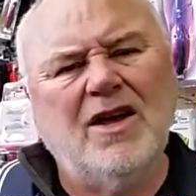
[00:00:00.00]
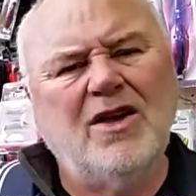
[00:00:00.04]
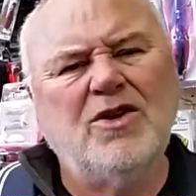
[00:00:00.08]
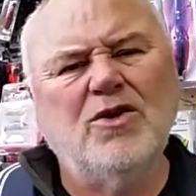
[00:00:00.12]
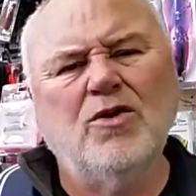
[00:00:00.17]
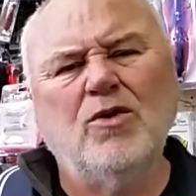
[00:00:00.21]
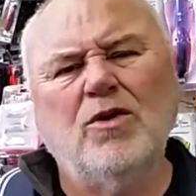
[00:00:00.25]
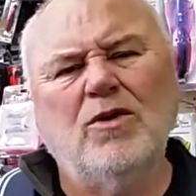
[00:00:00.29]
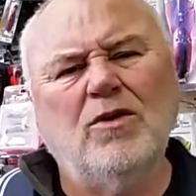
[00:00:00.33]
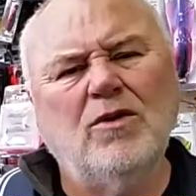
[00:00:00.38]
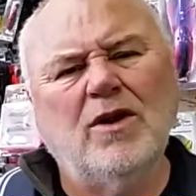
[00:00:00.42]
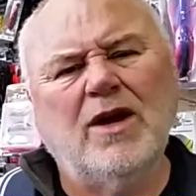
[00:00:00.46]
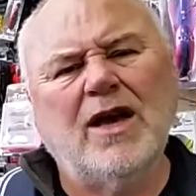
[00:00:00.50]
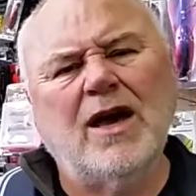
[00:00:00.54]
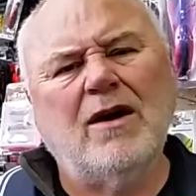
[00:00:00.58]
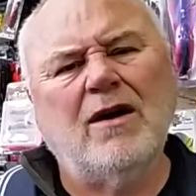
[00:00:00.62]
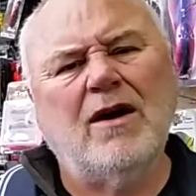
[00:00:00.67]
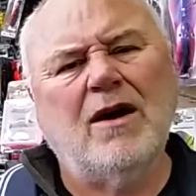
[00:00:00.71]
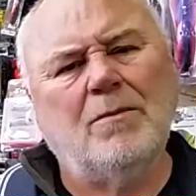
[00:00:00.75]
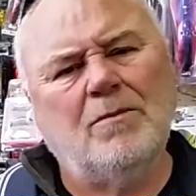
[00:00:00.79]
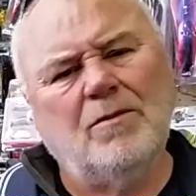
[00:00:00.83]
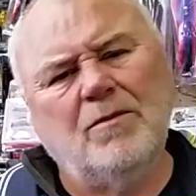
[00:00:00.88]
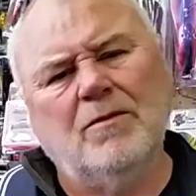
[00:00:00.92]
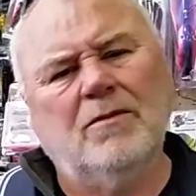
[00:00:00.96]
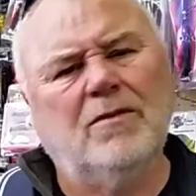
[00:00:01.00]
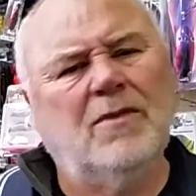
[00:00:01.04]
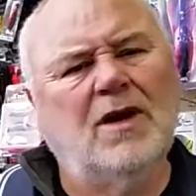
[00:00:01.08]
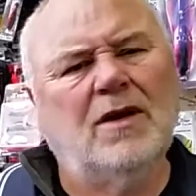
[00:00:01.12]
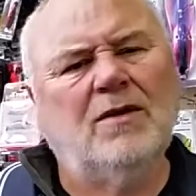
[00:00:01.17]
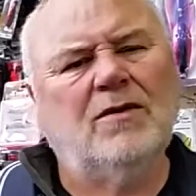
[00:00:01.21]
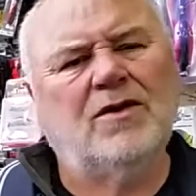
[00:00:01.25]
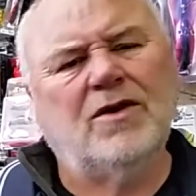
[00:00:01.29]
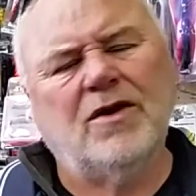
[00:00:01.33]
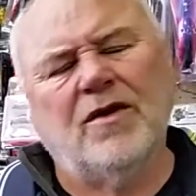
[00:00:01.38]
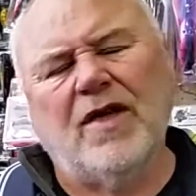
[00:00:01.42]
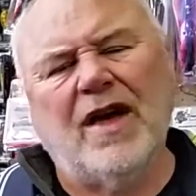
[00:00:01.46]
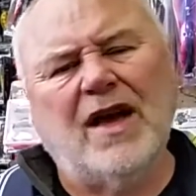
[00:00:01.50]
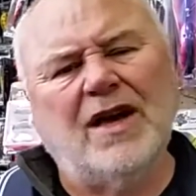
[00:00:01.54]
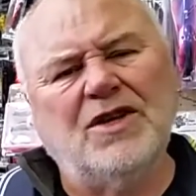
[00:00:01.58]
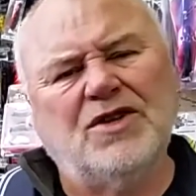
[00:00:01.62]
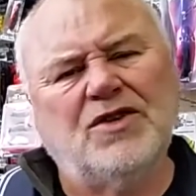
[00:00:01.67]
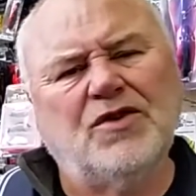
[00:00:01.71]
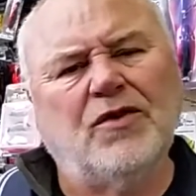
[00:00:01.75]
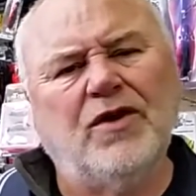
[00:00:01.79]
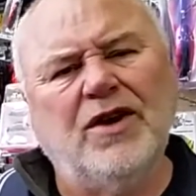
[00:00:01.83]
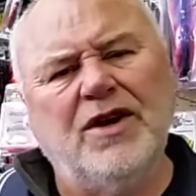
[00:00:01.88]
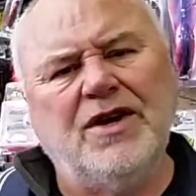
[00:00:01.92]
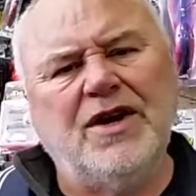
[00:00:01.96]
You'll go up to
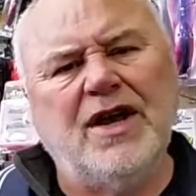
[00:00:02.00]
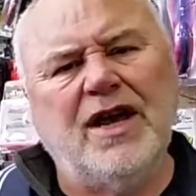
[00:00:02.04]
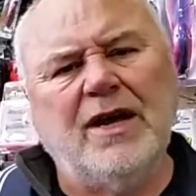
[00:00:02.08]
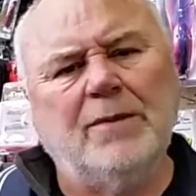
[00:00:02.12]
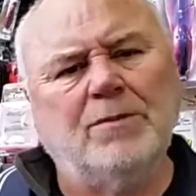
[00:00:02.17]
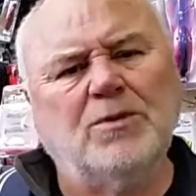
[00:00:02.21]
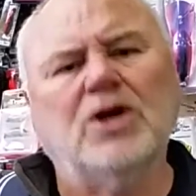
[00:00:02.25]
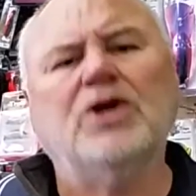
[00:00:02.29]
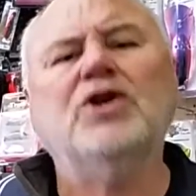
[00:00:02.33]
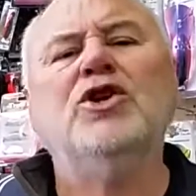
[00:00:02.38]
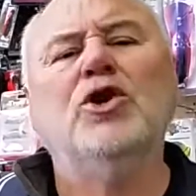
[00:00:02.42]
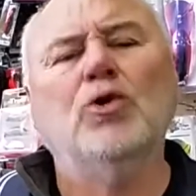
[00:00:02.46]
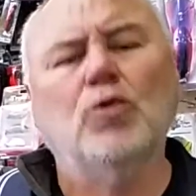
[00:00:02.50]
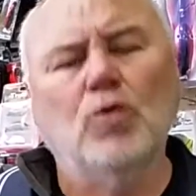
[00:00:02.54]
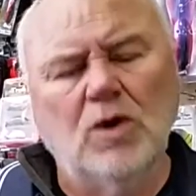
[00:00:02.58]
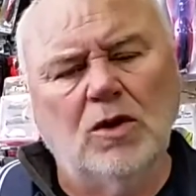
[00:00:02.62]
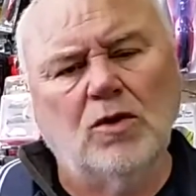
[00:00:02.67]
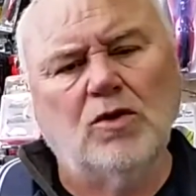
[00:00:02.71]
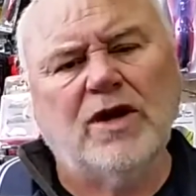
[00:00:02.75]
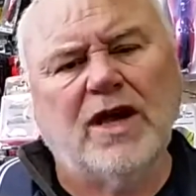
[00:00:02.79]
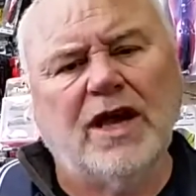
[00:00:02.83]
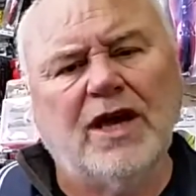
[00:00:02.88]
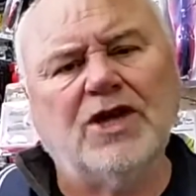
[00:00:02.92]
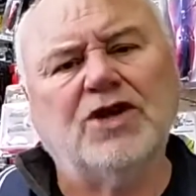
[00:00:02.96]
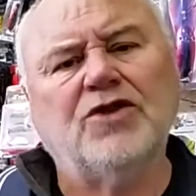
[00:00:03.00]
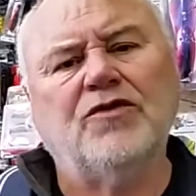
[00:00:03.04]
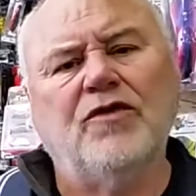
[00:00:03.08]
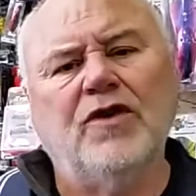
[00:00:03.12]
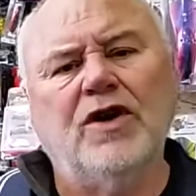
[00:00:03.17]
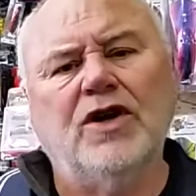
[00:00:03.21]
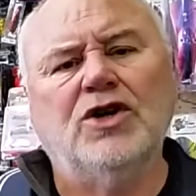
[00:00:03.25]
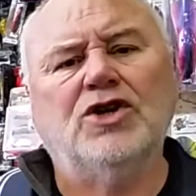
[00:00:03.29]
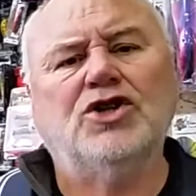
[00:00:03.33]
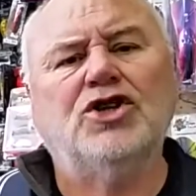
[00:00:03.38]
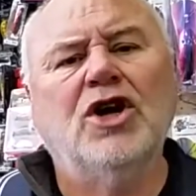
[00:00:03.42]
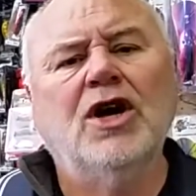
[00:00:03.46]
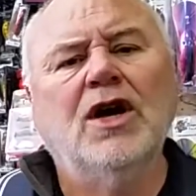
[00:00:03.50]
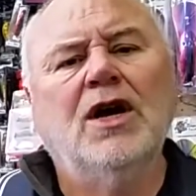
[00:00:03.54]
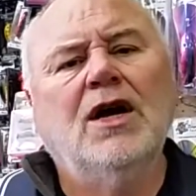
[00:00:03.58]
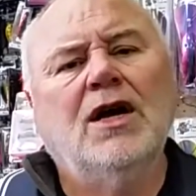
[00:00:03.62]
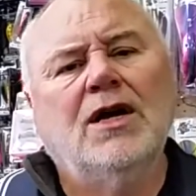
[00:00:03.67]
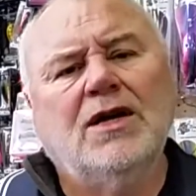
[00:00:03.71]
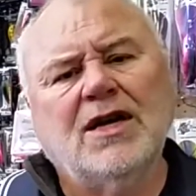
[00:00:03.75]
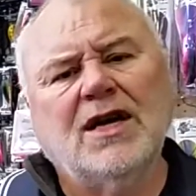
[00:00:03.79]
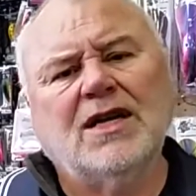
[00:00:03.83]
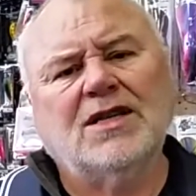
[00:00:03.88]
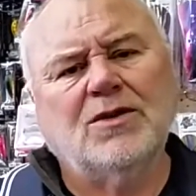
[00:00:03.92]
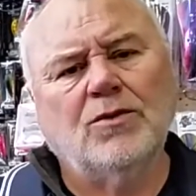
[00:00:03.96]
those three dams and you will catch fish.
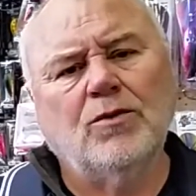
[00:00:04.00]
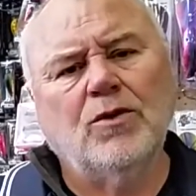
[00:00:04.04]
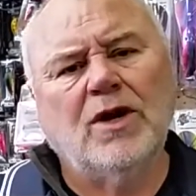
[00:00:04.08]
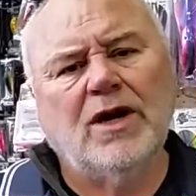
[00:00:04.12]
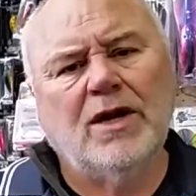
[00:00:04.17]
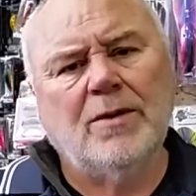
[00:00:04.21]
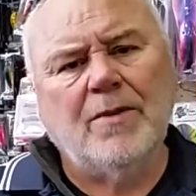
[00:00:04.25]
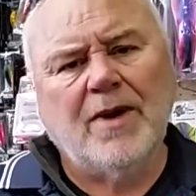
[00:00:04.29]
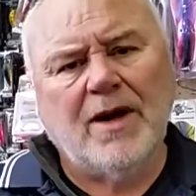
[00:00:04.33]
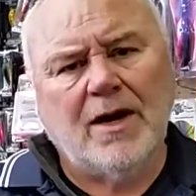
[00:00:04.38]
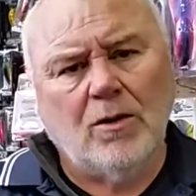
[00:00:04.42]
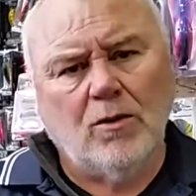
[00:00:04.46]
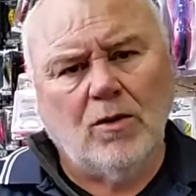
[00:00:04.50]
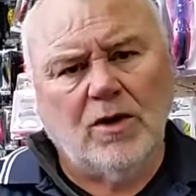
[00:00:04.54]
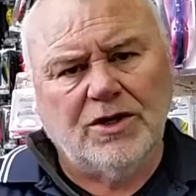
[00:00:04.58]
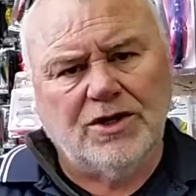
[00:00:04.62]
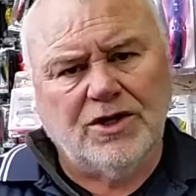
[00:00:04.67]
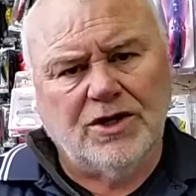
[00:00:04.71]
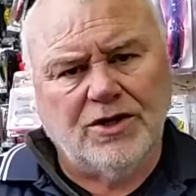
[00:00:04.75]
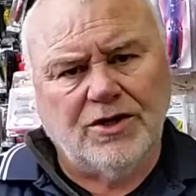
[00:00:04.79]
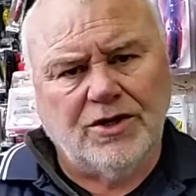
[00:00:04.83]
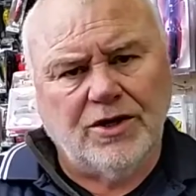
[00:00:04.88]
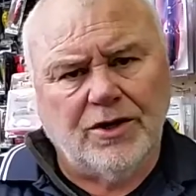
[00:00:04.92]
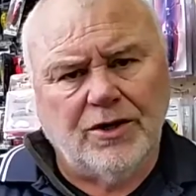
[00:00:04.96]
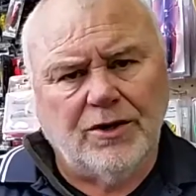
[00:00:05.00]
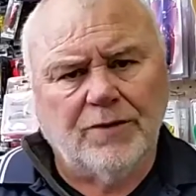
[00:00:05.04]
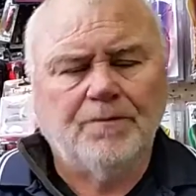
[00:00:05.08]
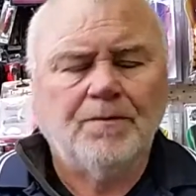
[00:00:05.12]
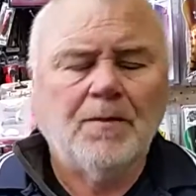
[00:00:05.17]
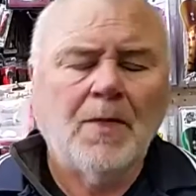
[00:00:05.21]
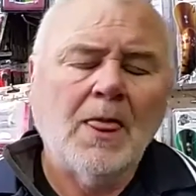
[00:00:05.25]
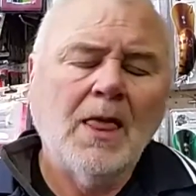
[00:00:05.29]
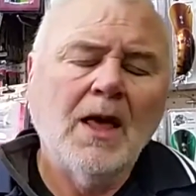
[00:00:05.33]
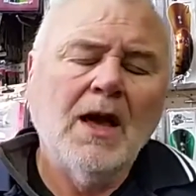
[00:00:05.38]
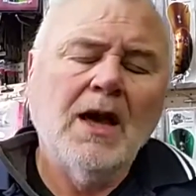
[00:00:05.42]
Doesn't really matter what you do.